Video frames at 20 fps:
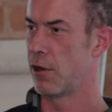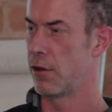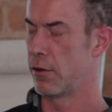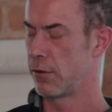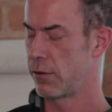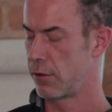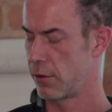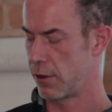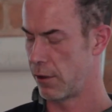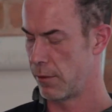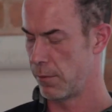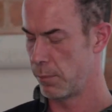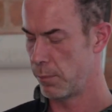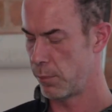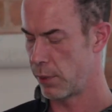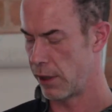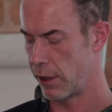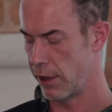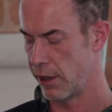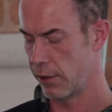whilst I'm
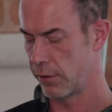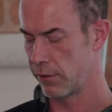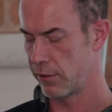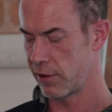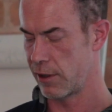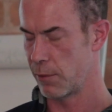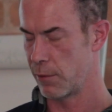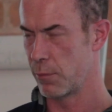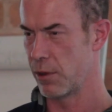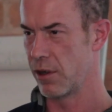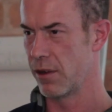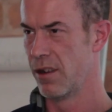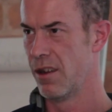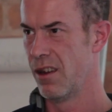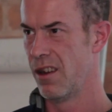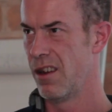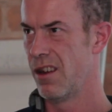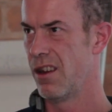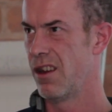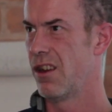playing someone
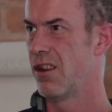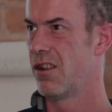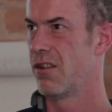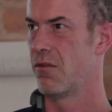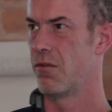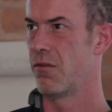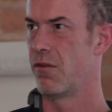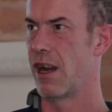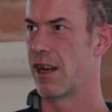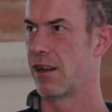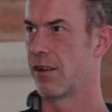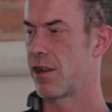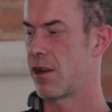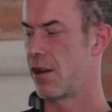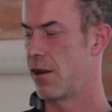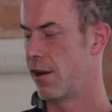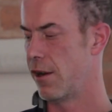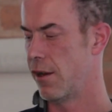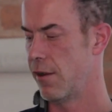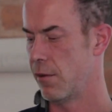ranked
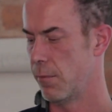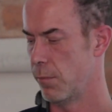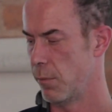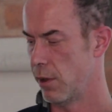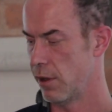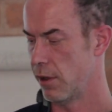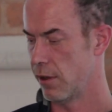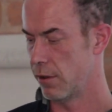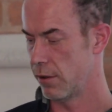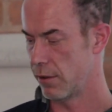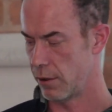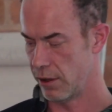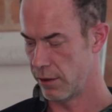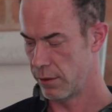higher than me at